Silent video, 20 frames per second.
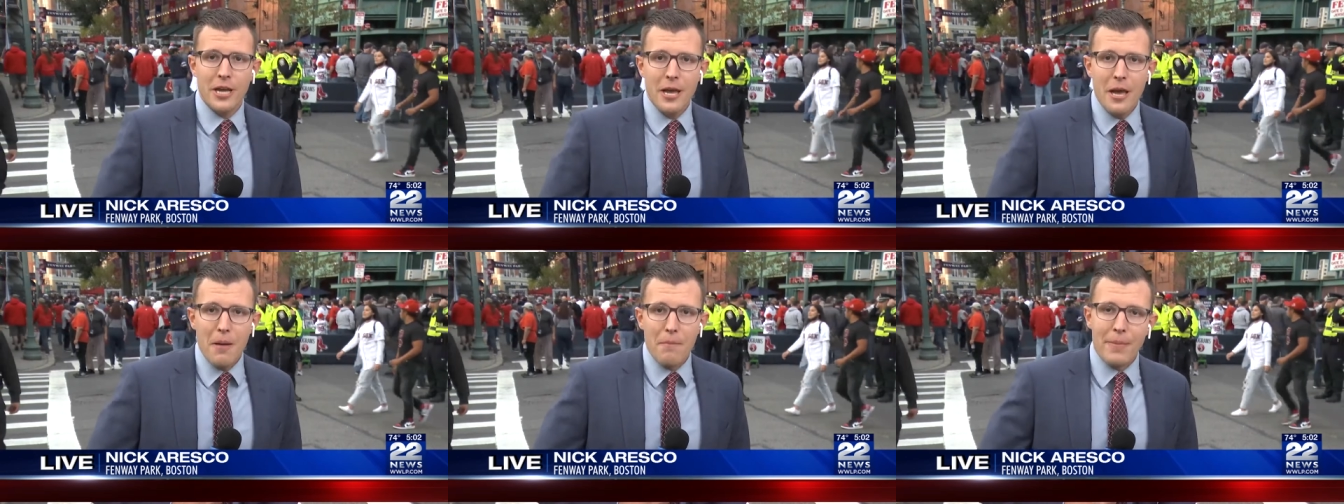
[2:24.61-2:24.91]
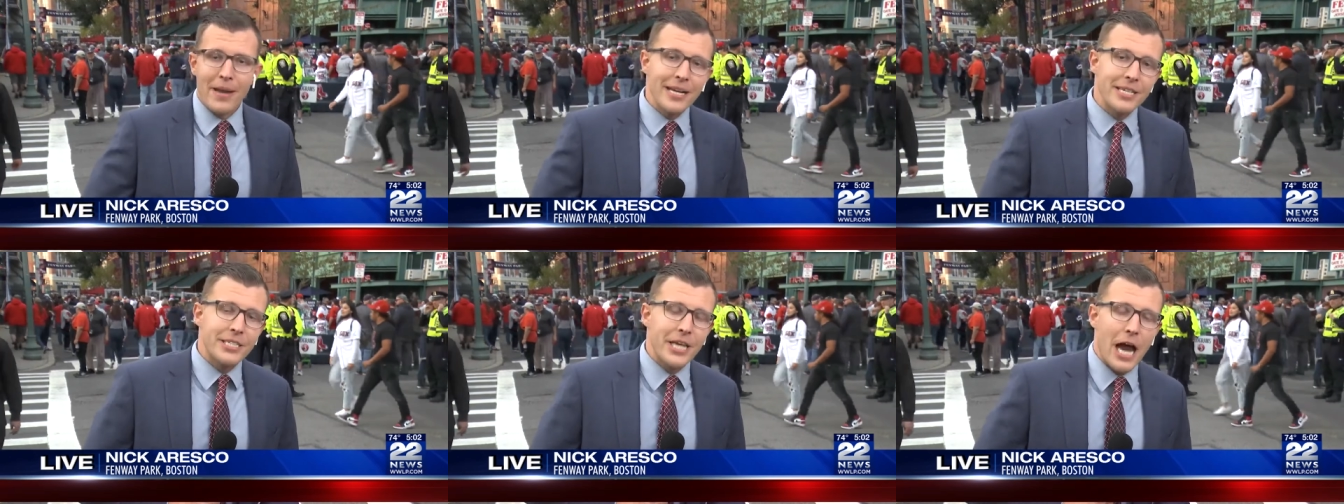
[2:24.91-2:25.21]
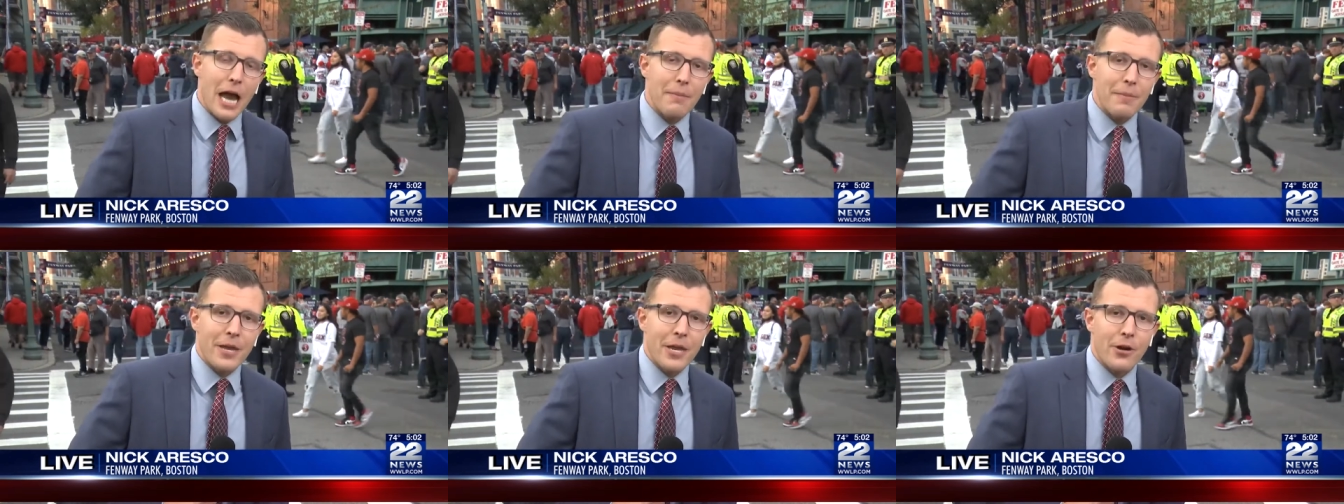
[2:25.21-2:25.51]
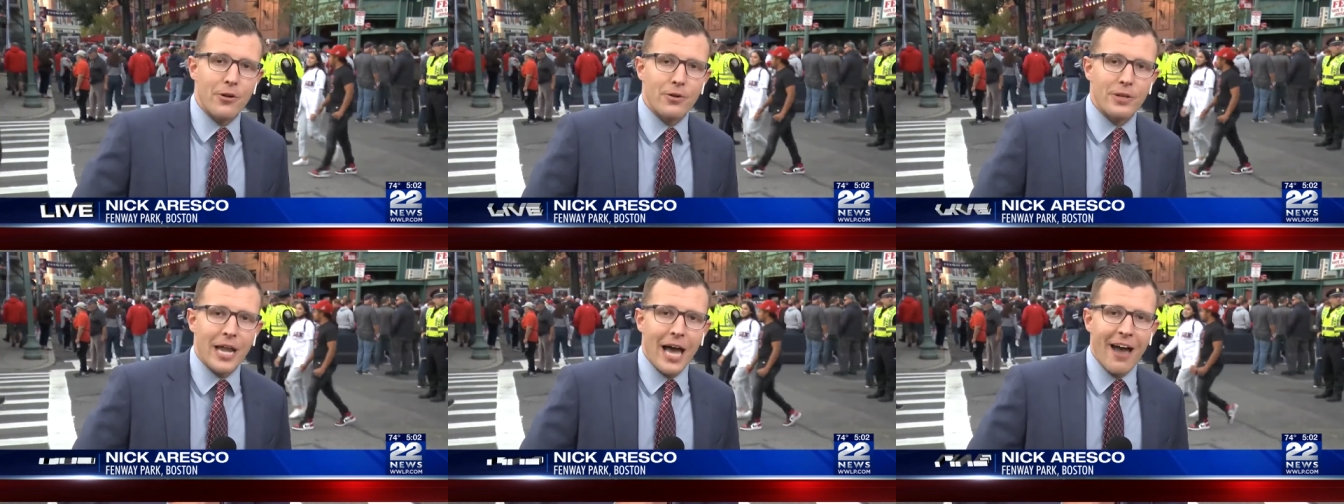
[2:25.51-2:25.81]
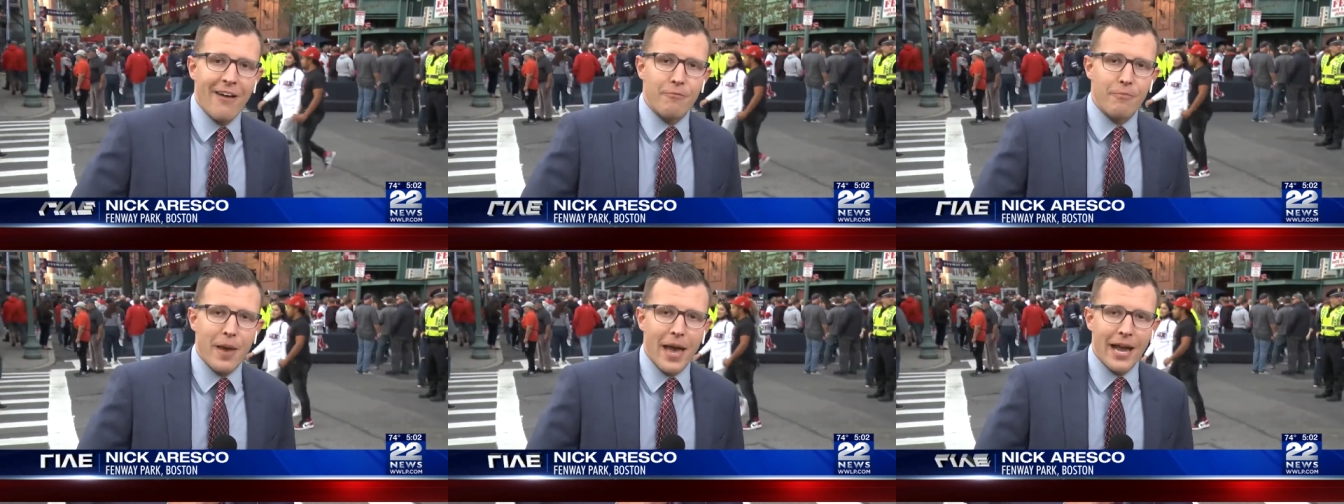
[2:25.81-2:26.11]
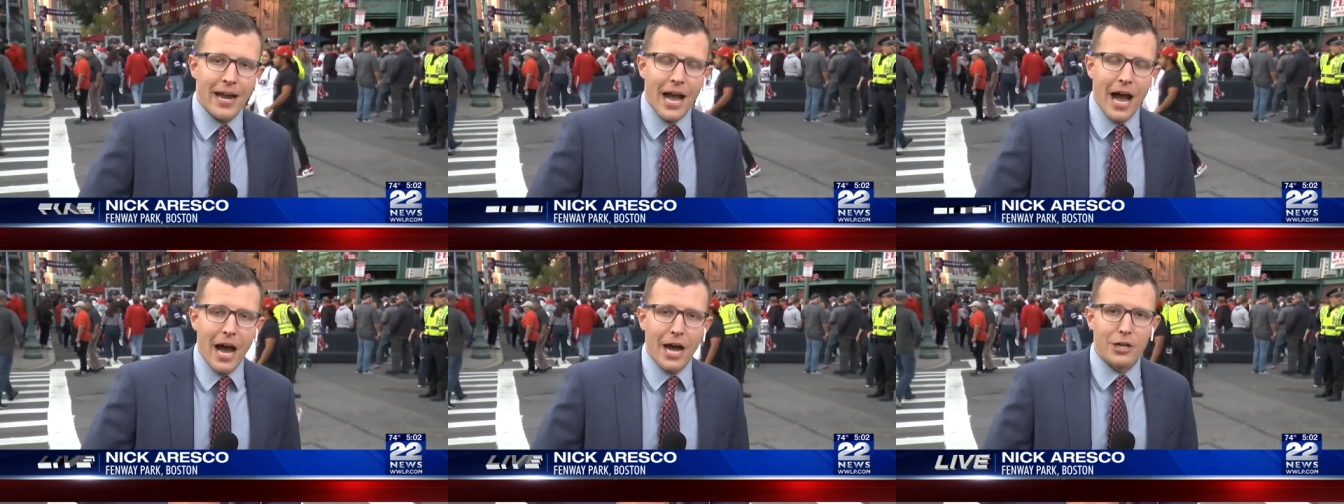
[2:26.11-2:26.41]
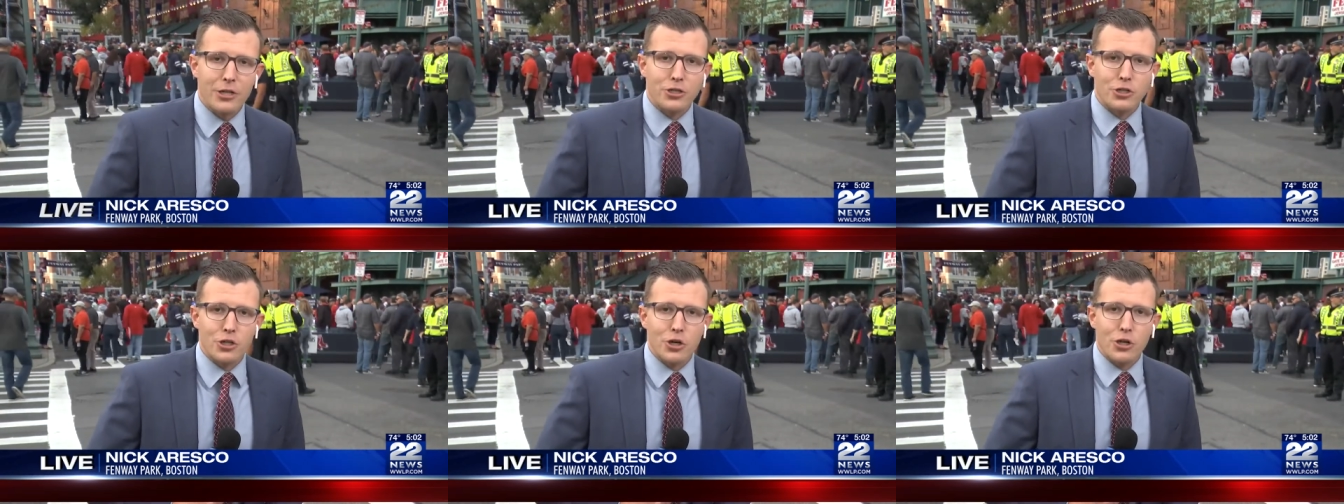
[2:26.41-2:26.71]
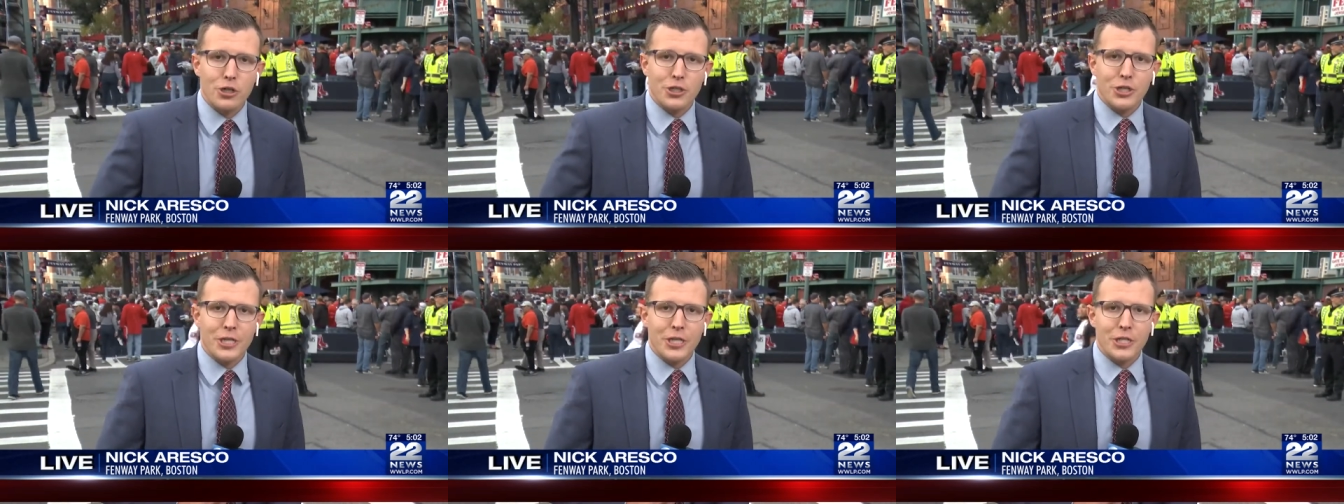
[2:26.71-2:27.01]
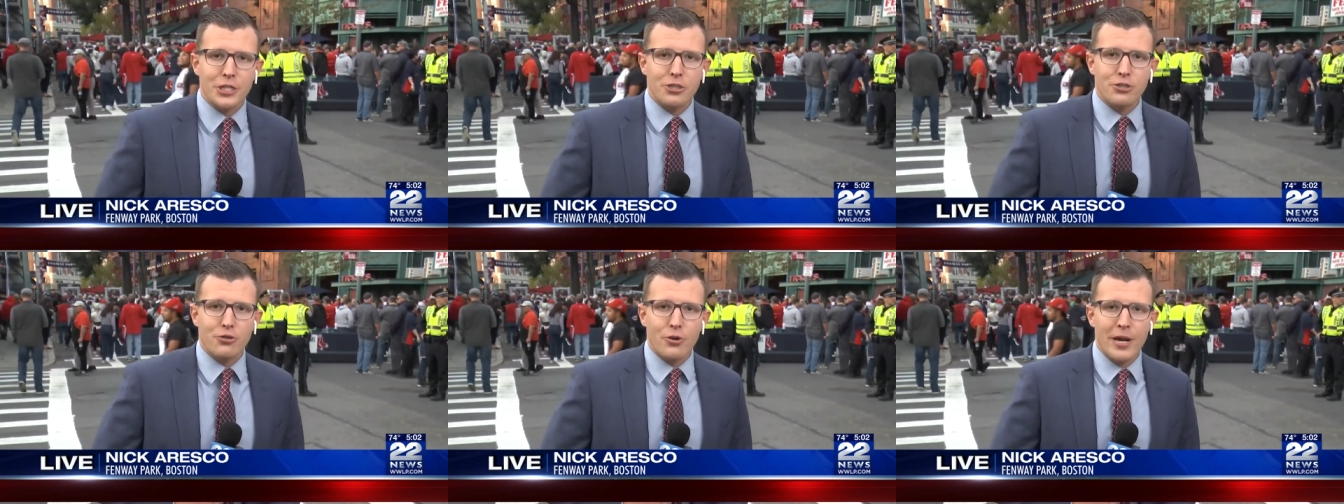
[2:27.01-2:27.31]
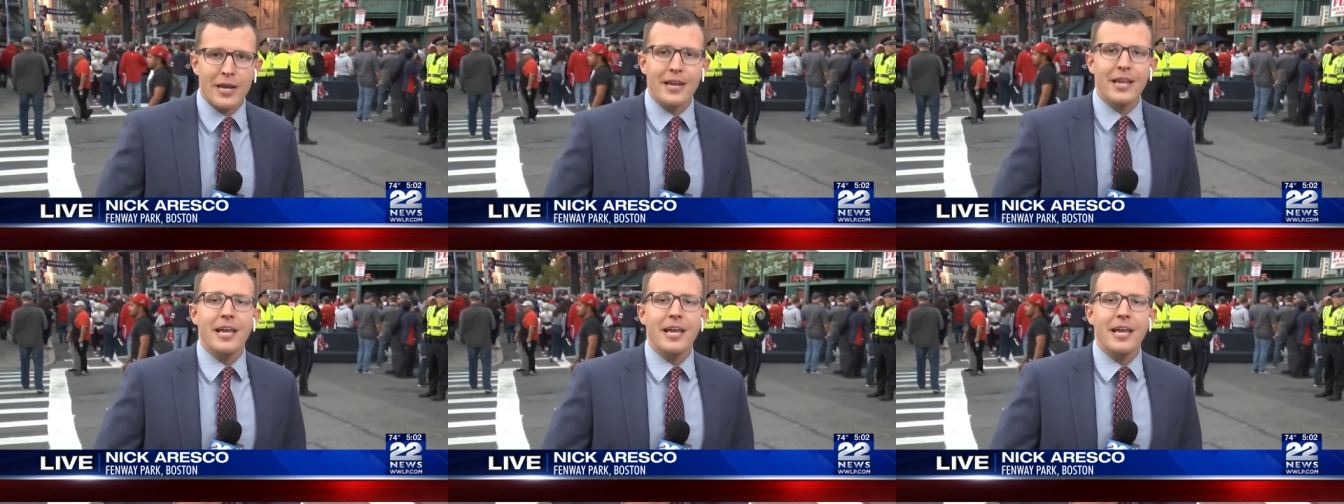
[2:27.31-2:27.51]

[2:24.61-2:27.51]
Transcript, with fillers: Meantime, here live back on Jersey Street,